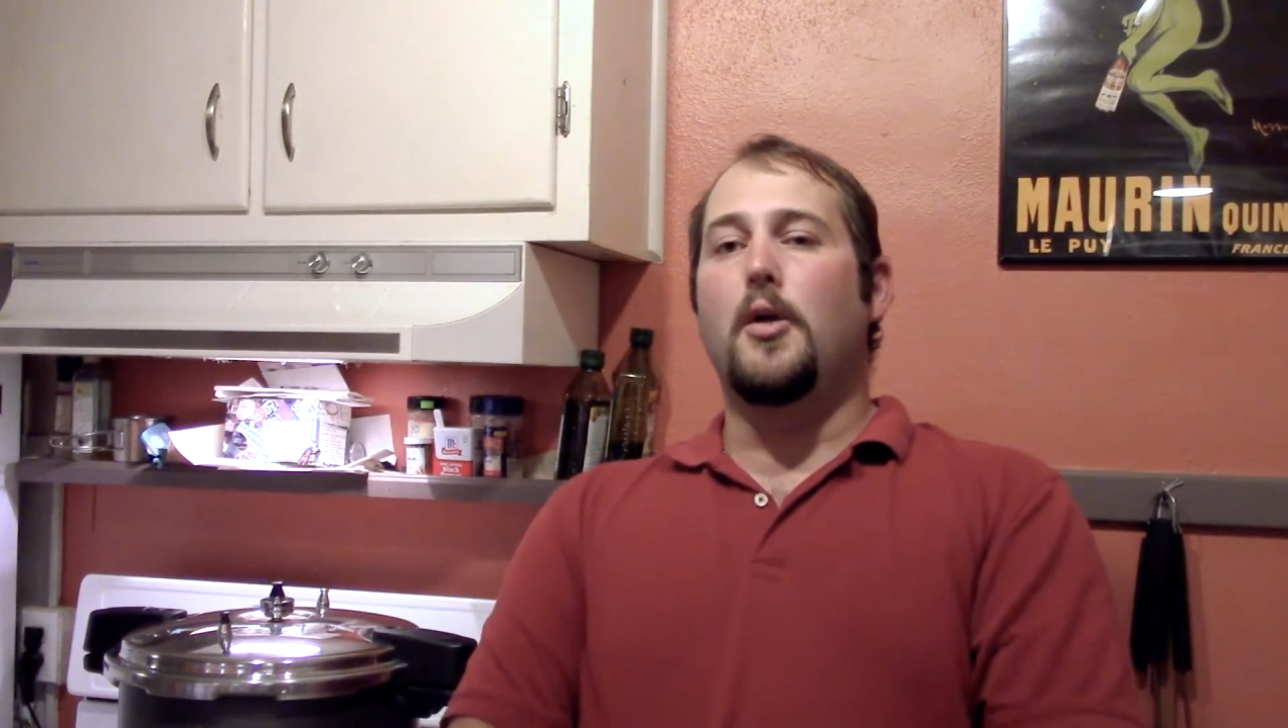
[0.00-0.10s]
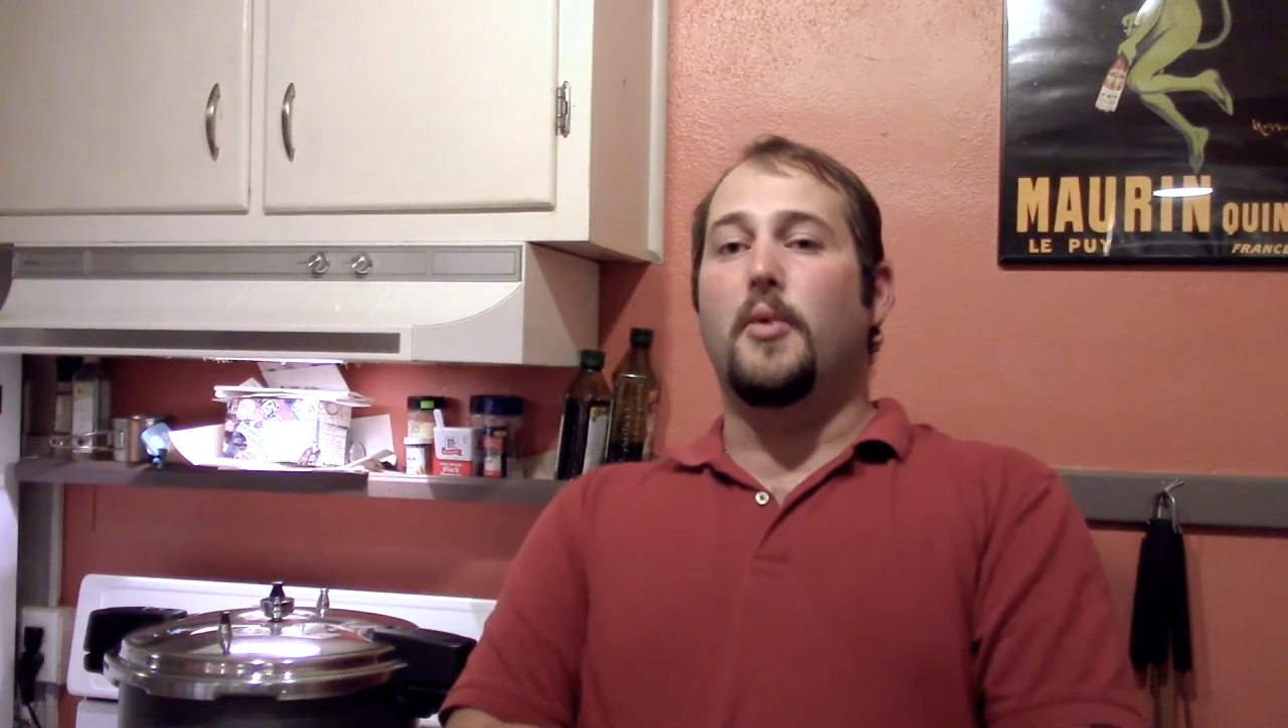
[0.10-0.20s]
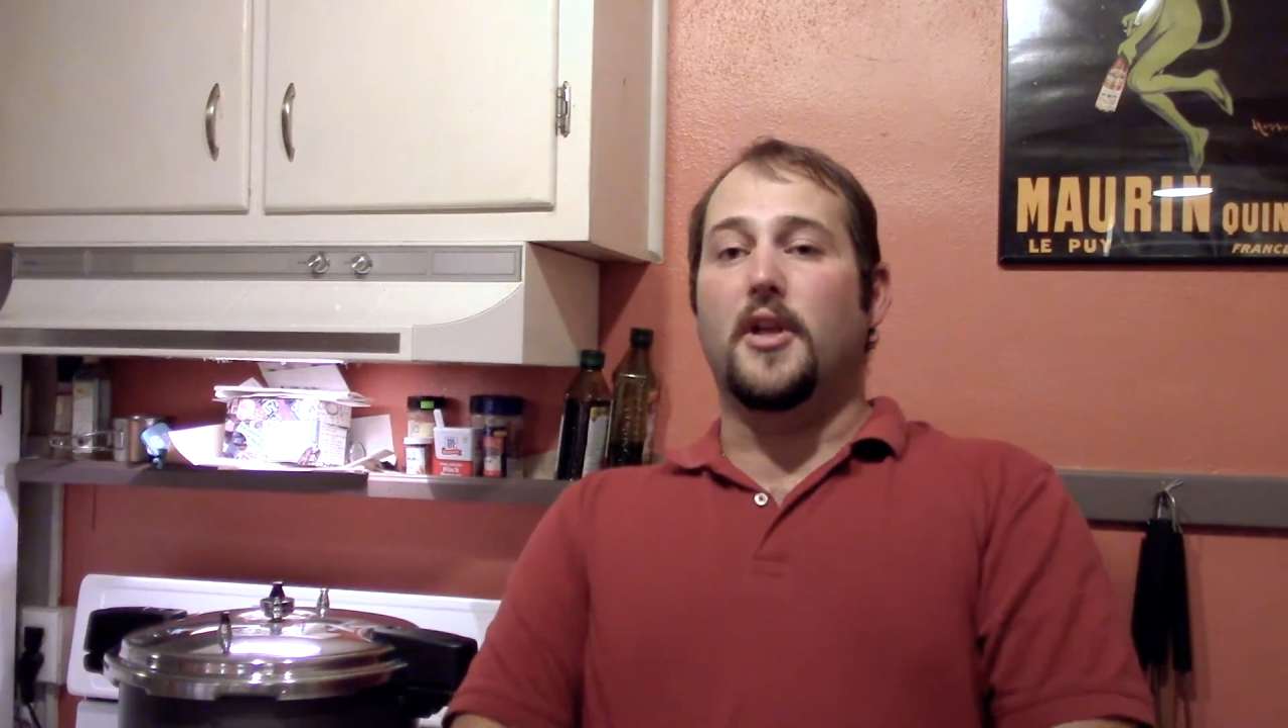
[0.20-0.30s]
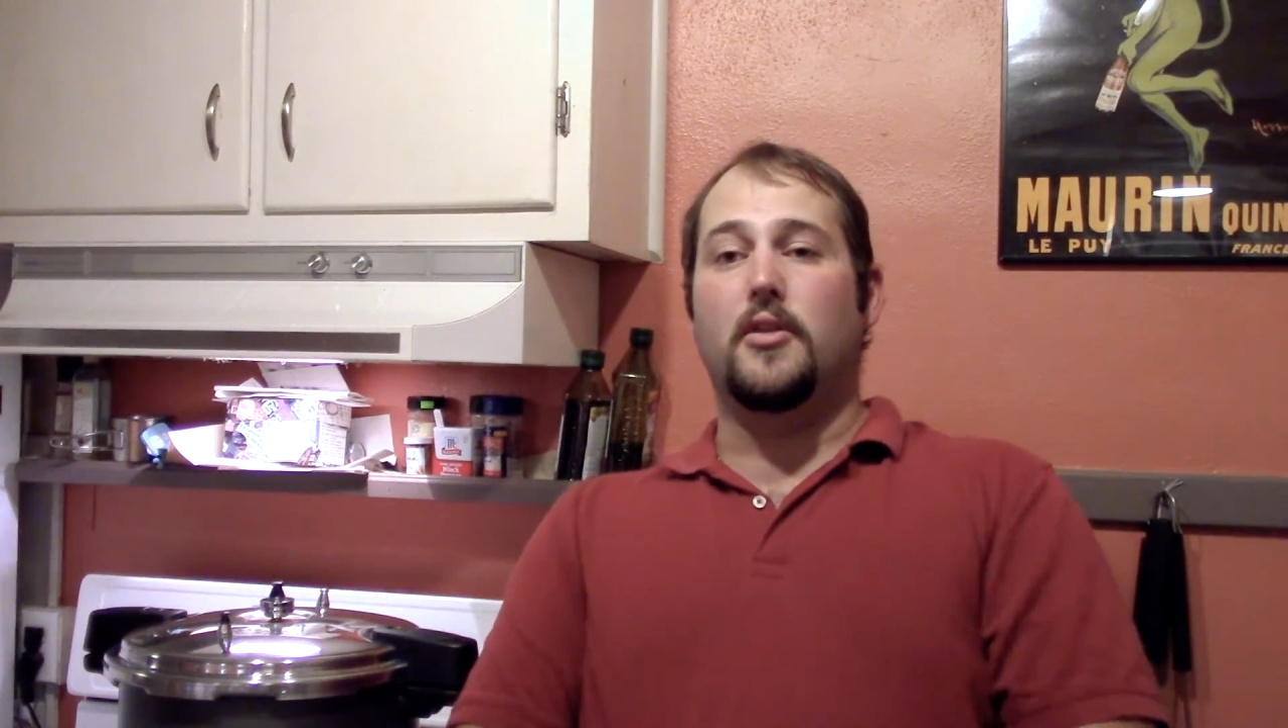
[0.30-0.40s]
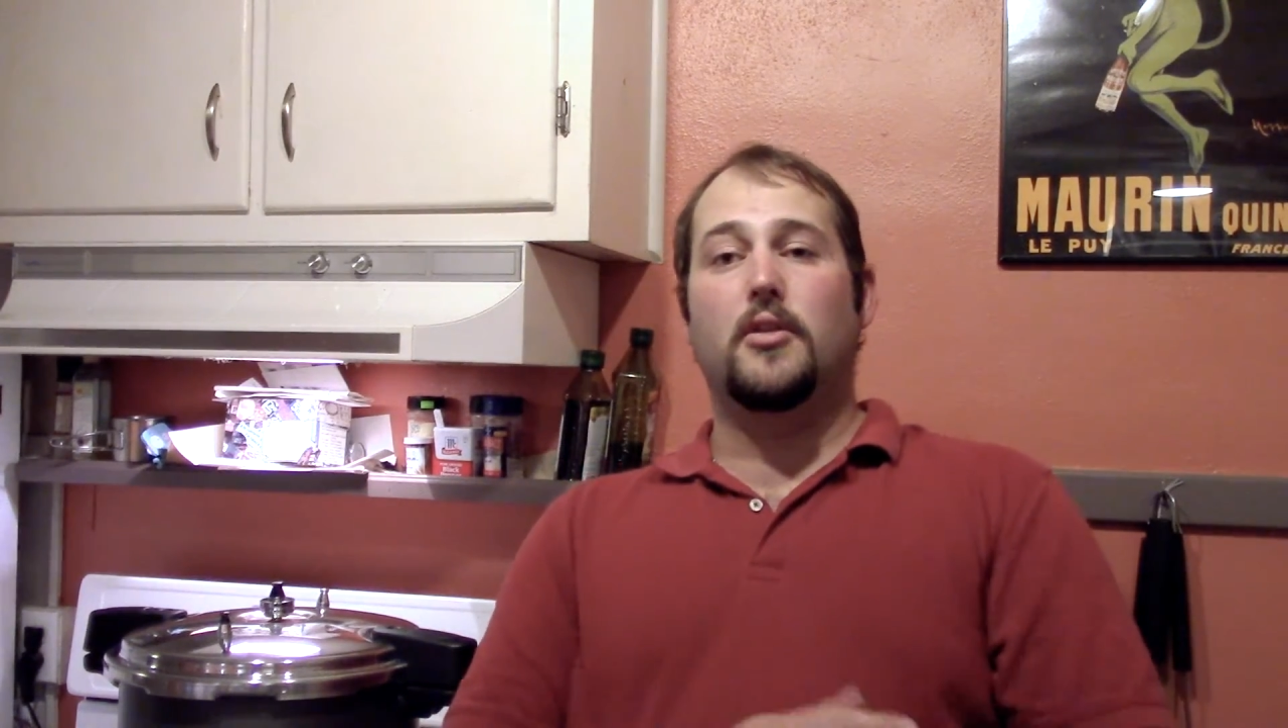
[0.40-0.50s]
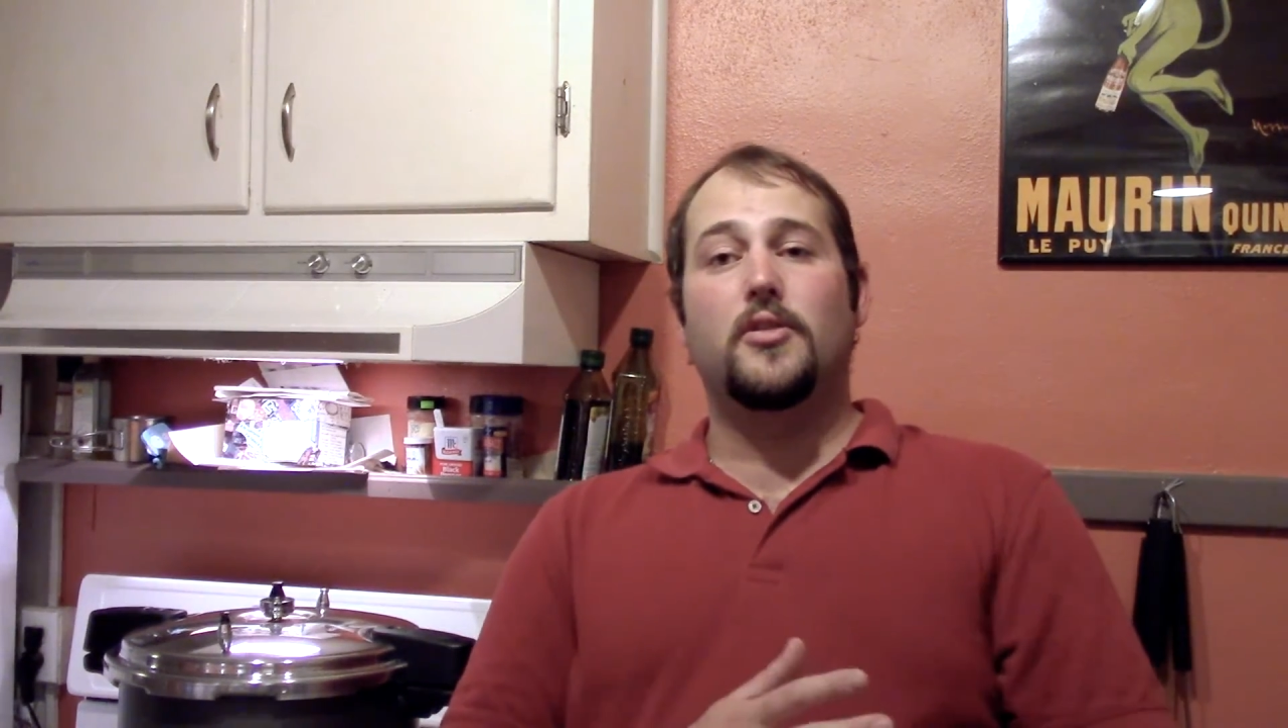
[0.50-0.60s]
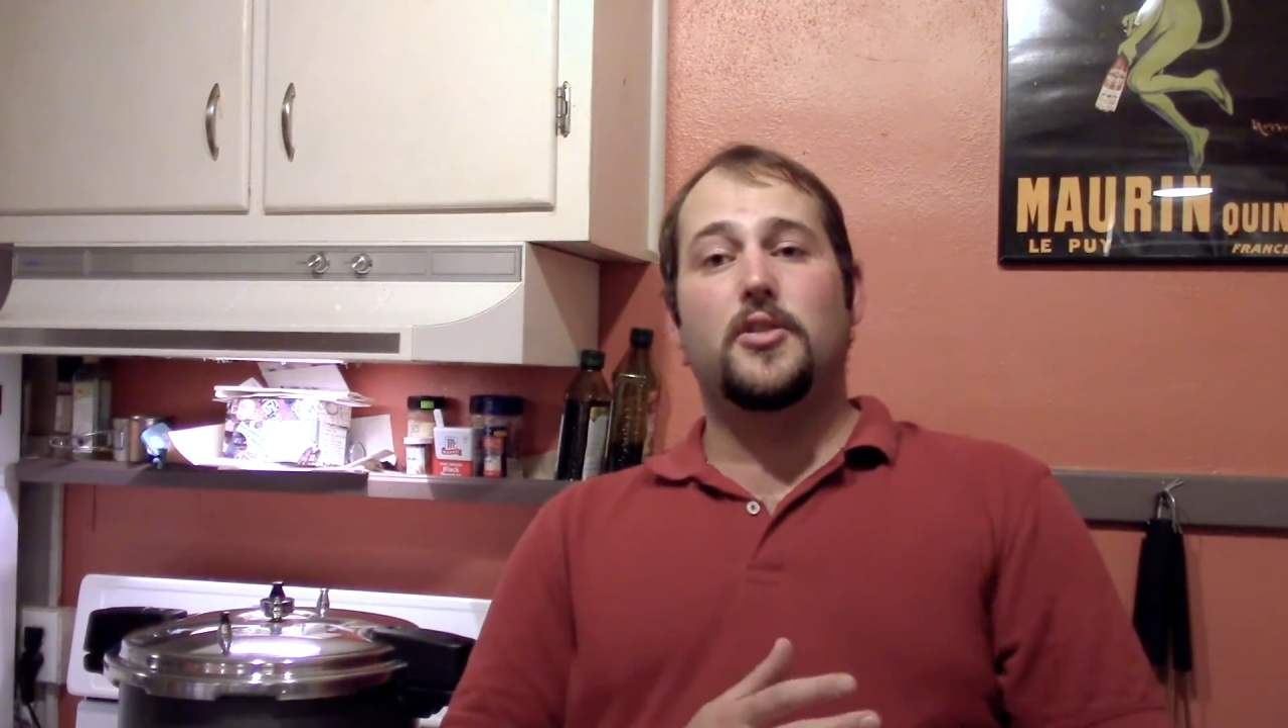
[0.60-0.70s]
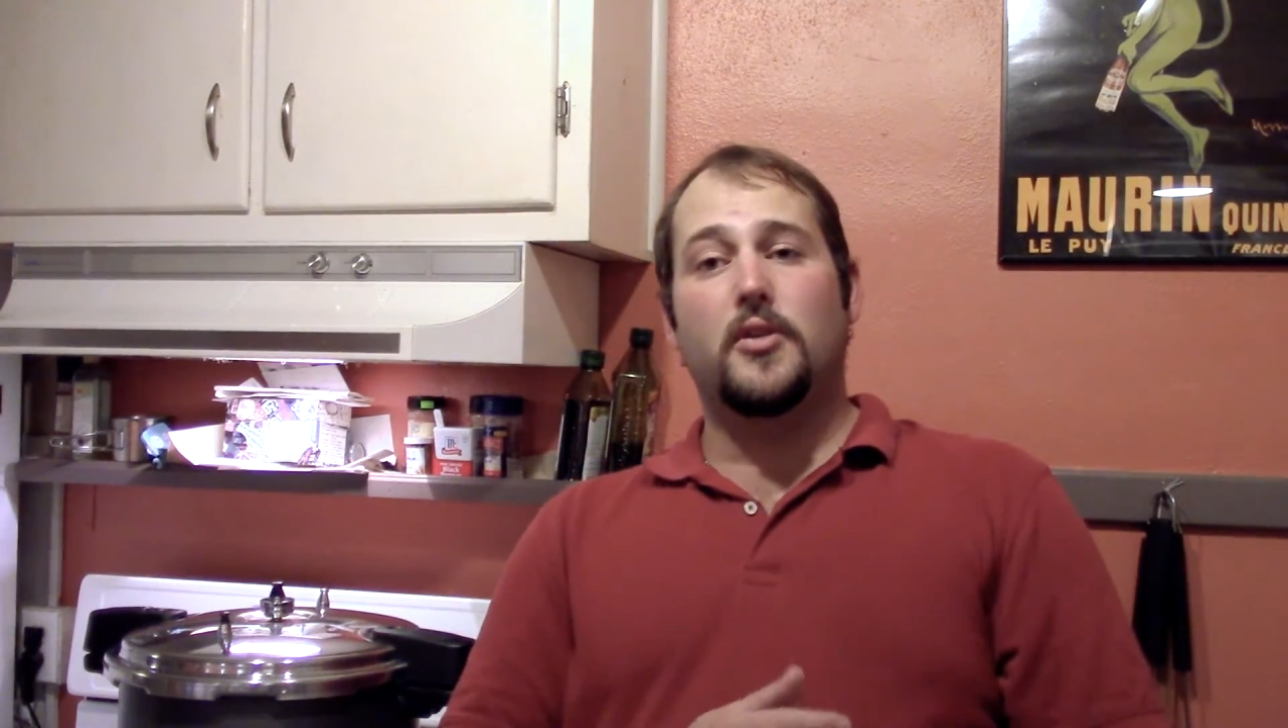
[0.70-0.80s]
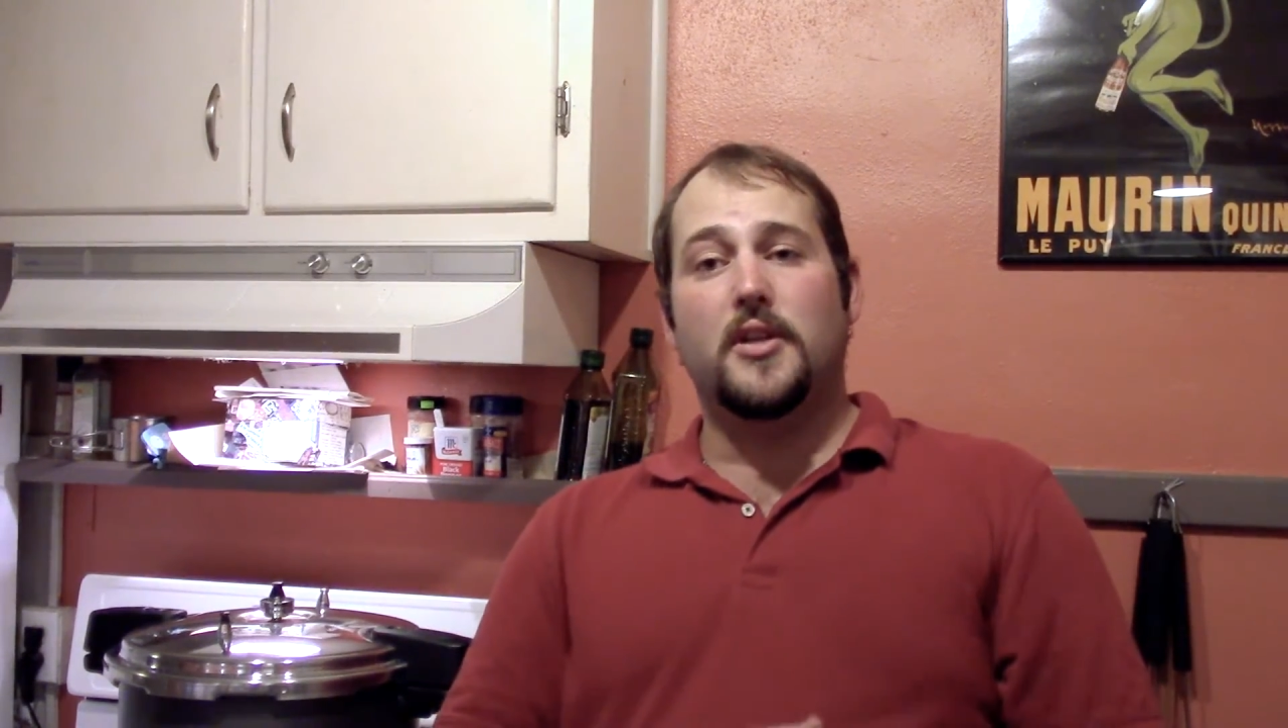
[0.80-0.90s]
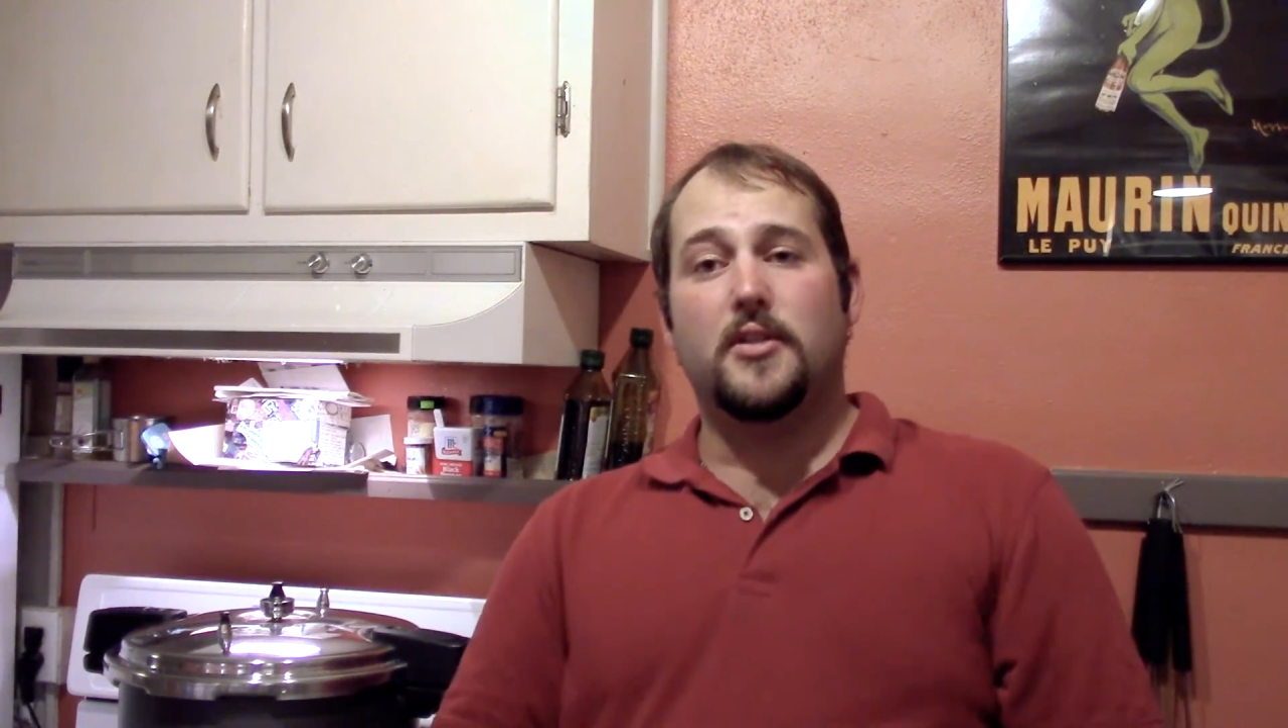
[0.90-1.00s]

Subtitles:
But you can always donate